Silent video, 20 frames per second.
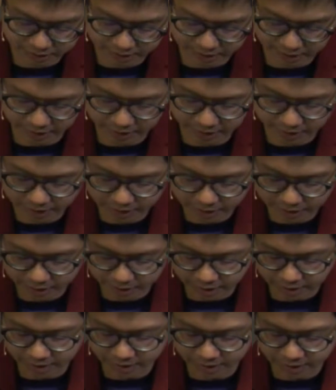Okay,
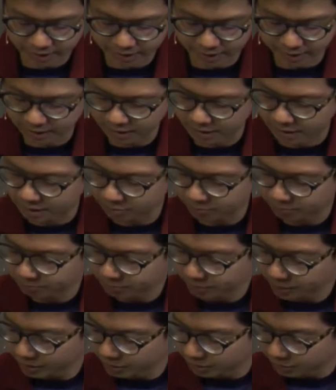and then
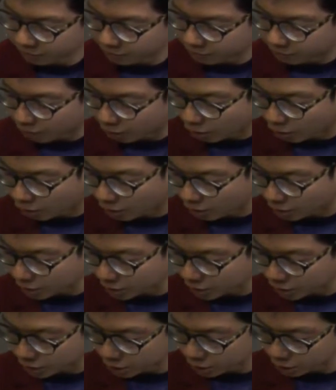for
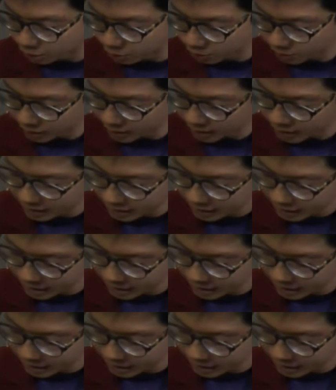Q it